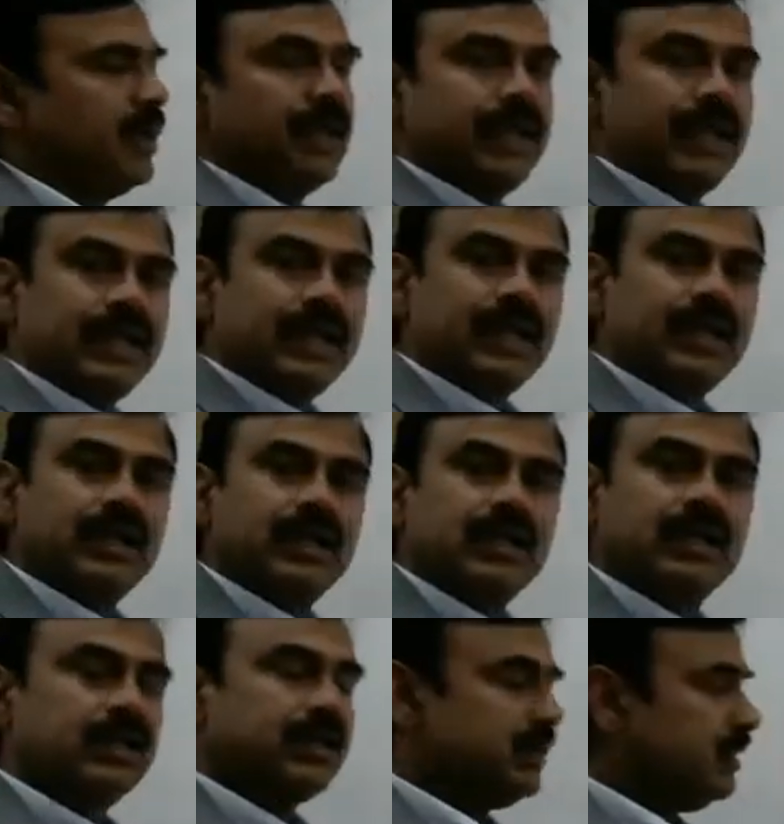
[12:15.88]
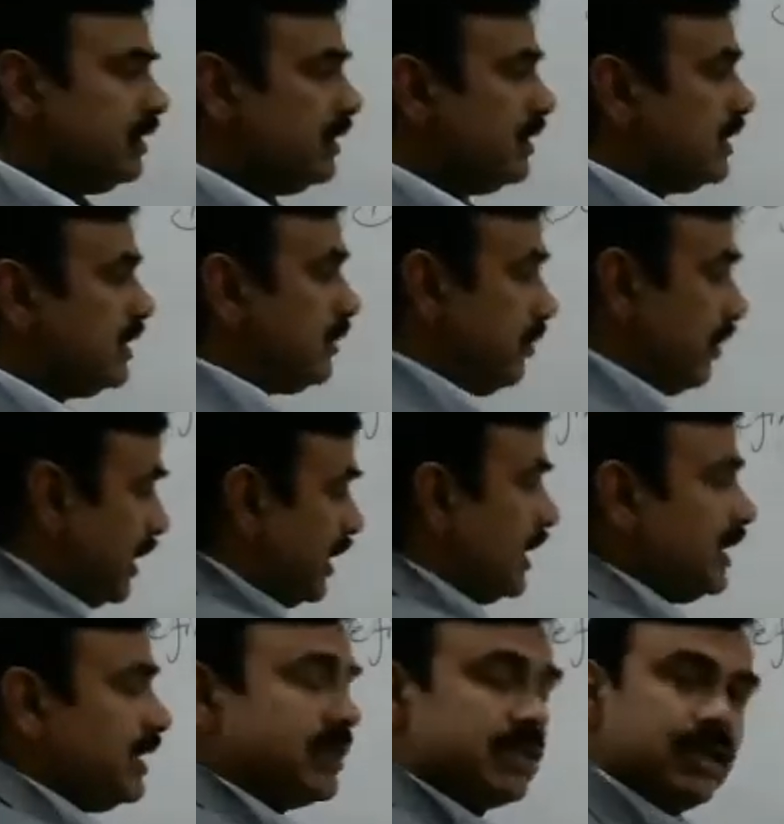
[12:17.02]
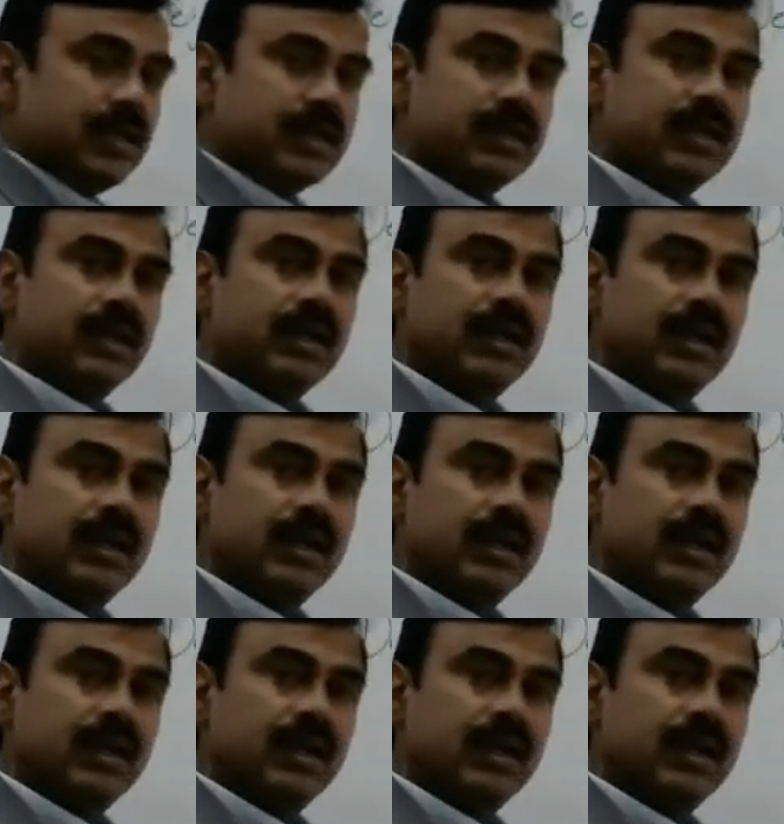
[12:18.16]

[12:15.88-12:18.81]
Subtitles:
Inner spherical structure